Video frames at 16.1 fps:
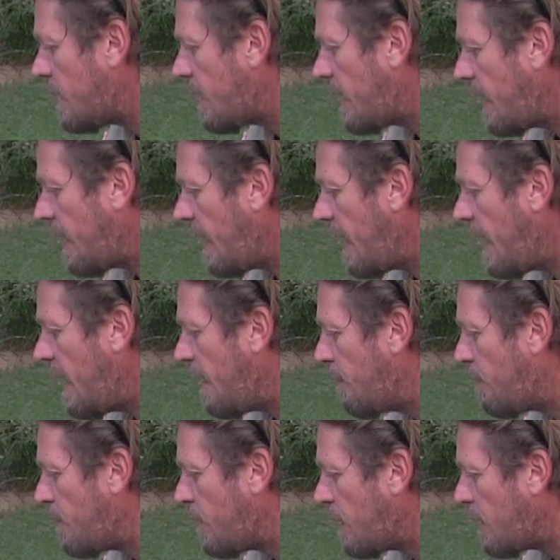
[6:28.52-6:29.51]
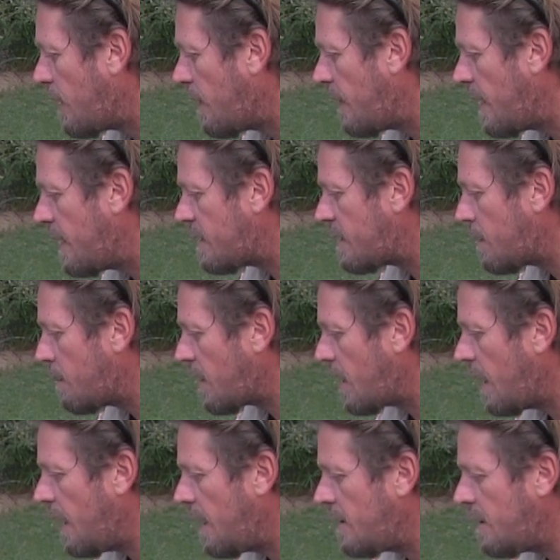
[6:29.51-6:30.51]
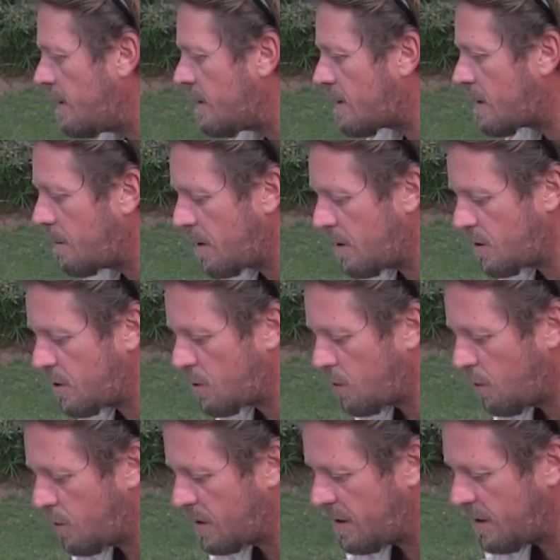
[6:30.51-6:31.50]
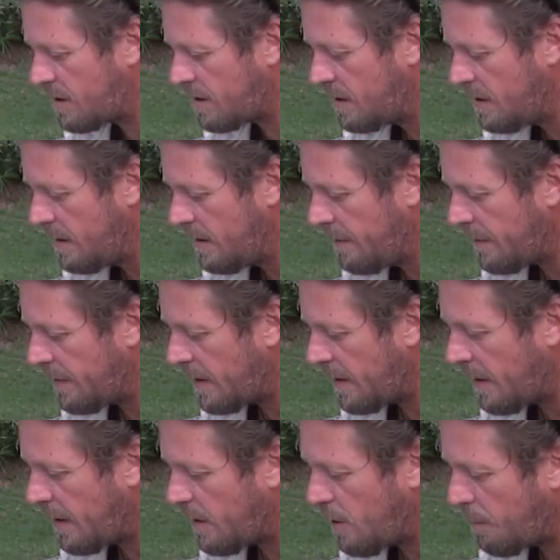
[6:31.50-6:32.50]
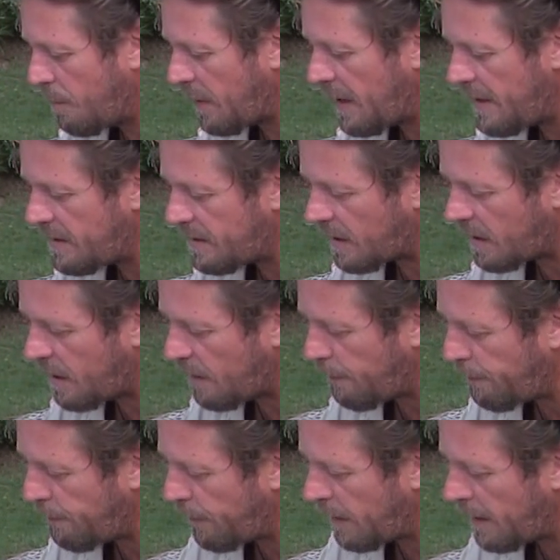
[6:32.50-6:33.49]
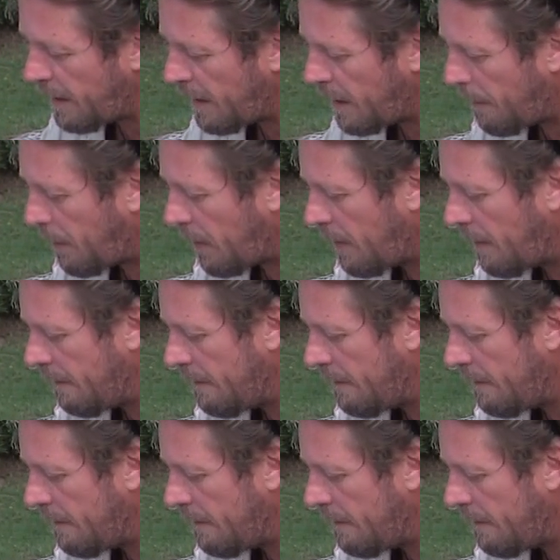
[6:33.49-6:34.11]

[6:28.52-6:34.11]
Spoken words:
Get everything in there, some of the onions, some of the sauces, and you basically fill it up